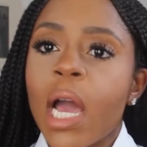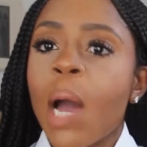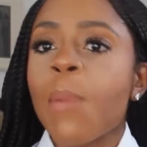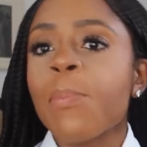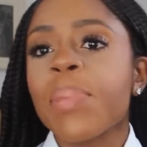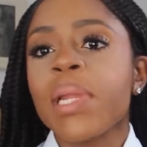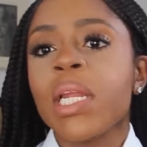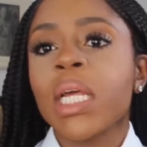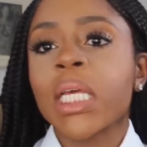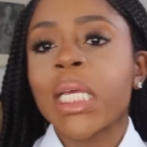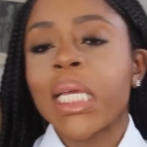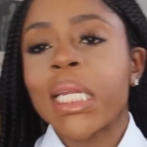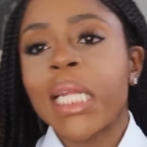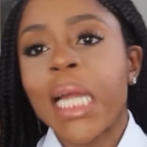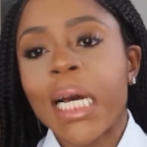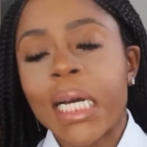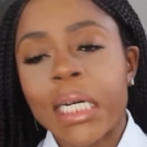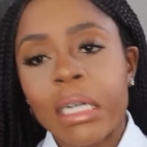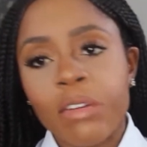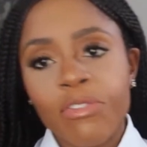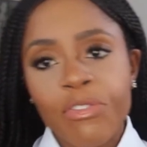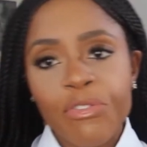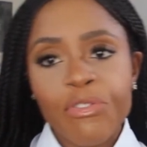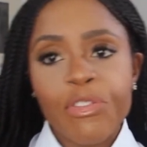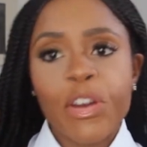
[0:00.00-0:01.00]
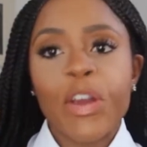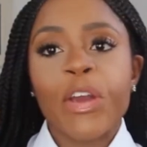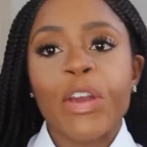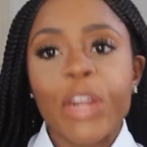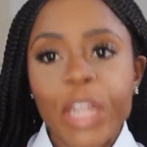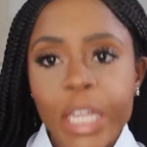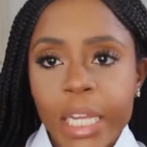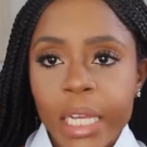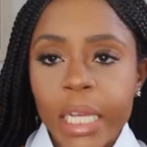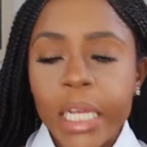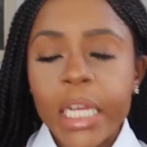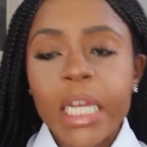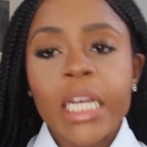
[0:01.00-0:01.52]
I'll be looking like I'm
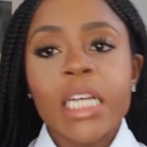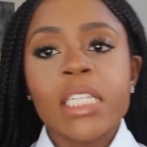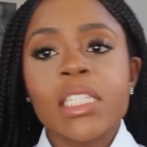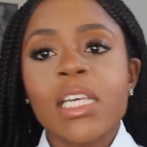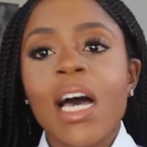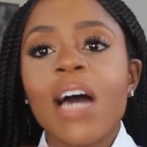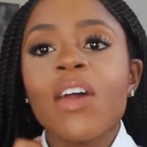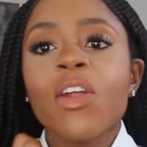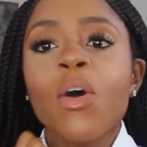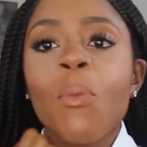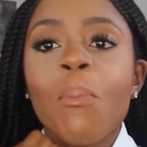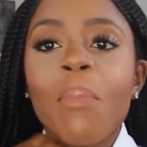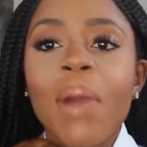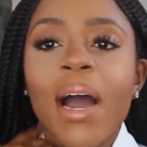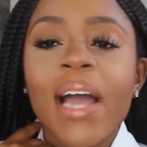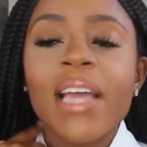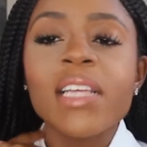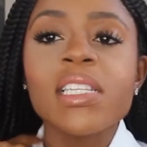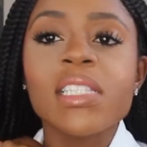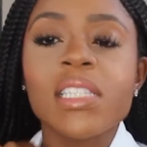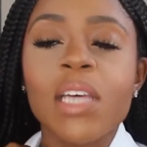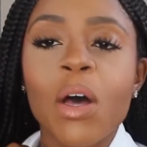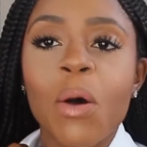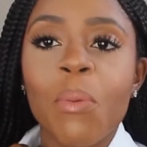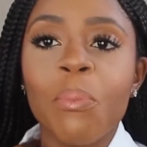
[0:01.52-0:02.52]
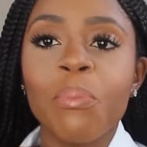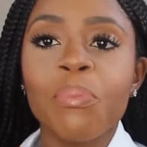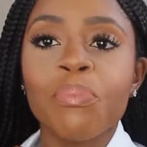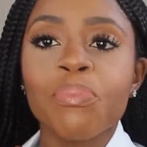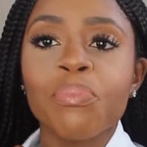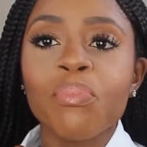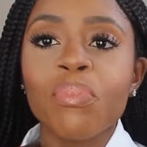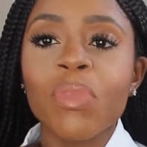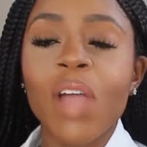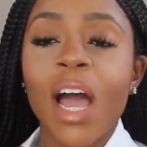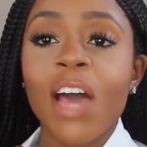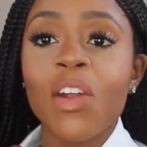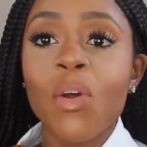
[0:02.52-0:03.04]
30. So I don't mind um
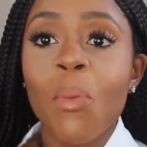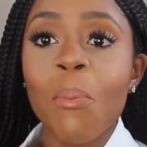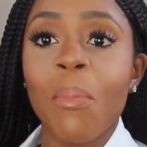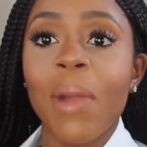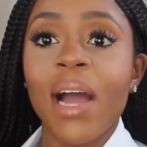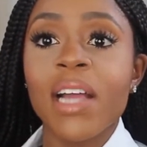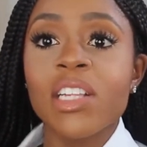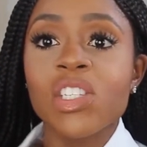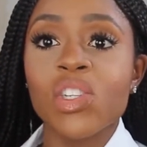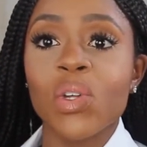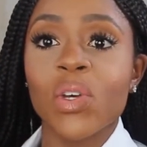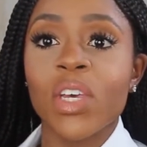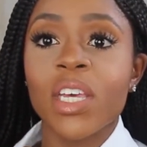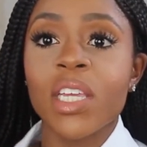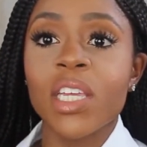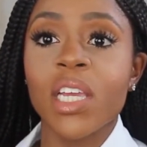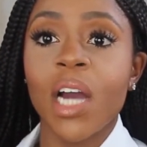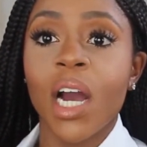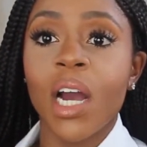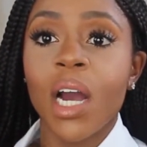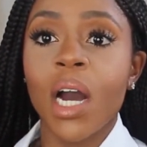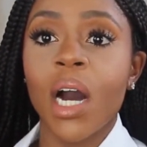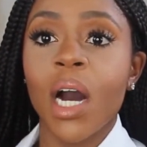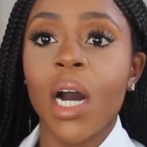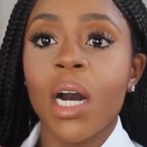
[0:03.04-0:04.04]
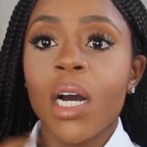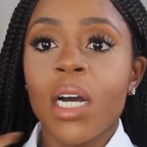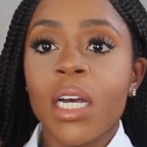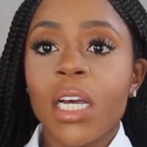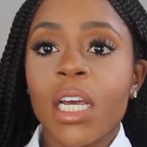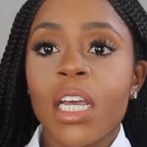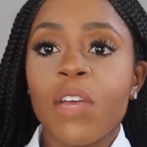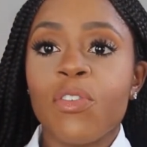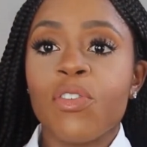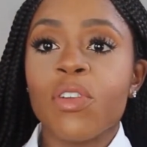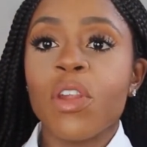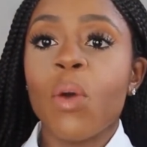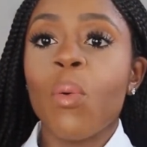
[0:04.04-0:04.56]
I don't mind looking younger,
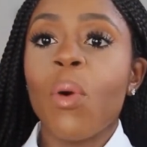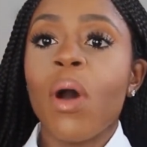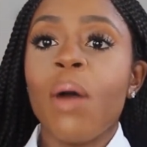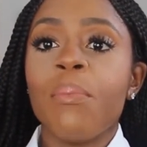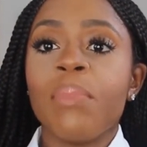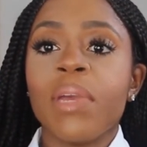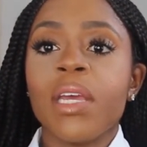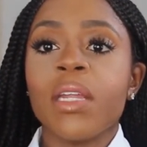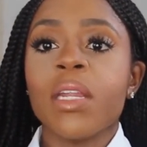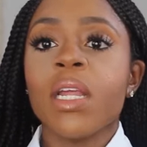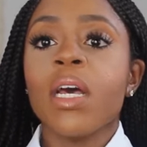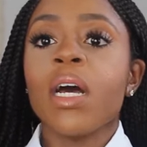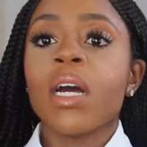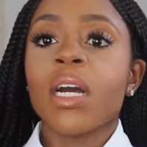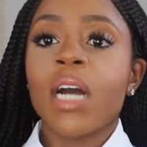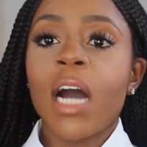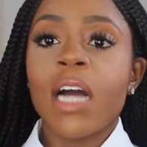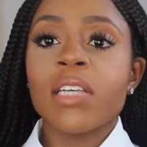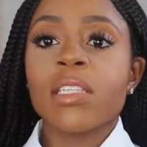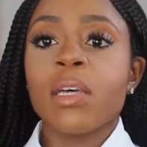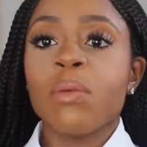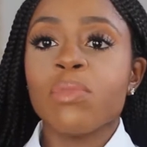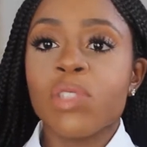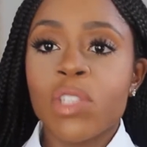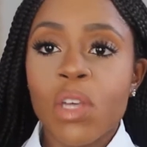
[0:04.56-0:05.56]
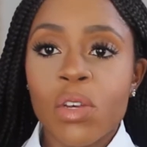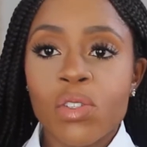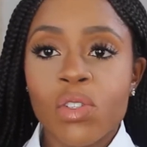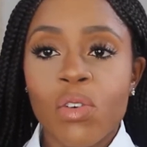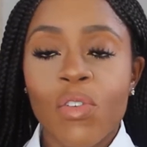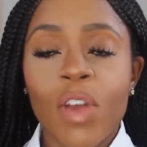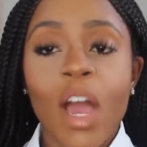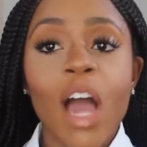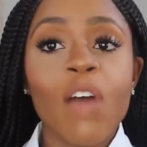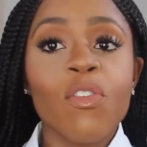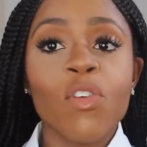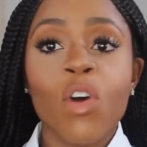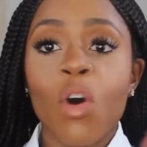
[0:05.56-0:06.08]
if you know what I mean, guys. I'm so
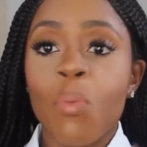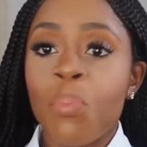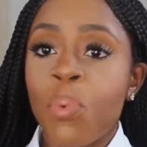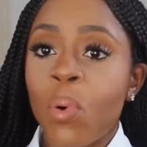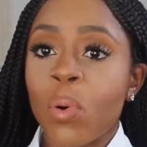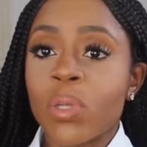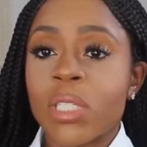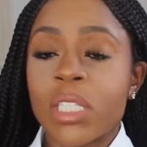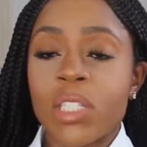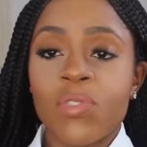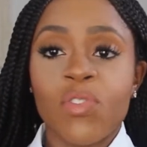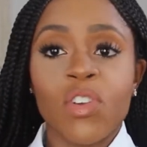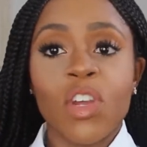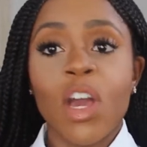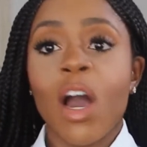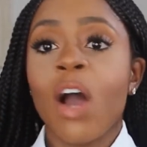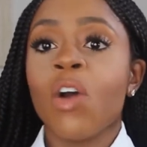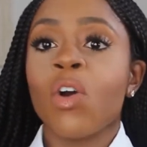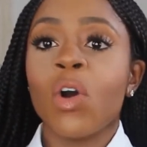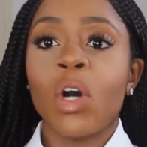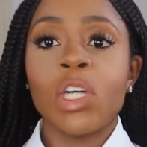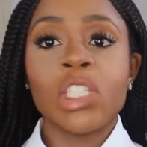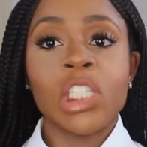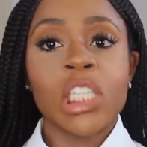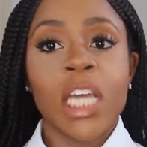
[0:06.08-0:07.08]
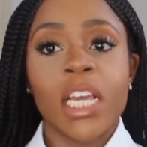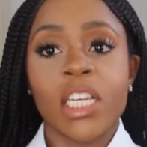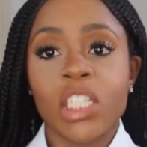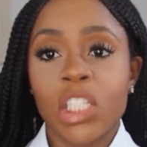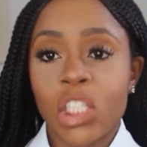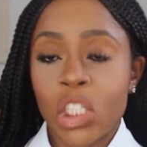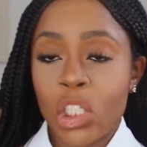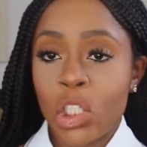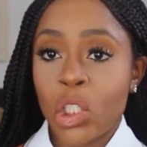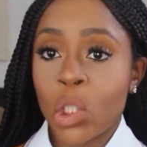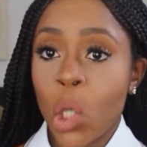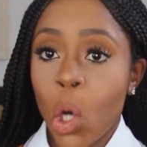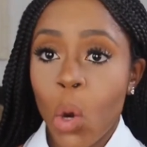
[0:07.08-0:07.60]
sorry. I've got to pause this video. I've got to change
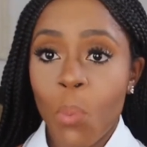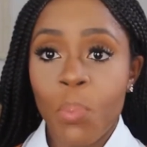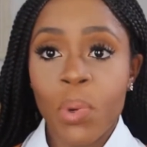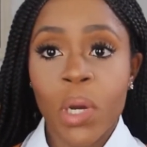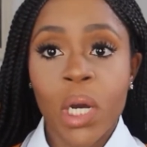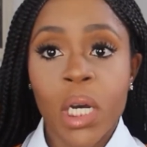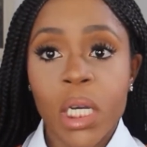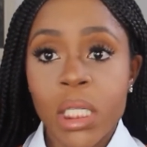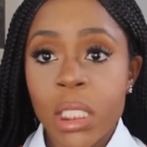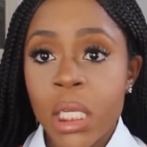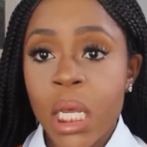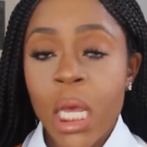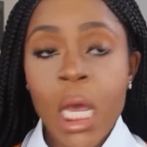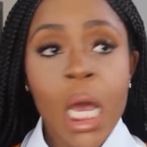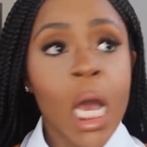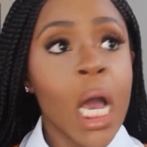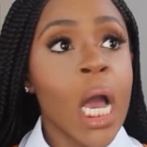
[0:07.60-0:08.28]
this top because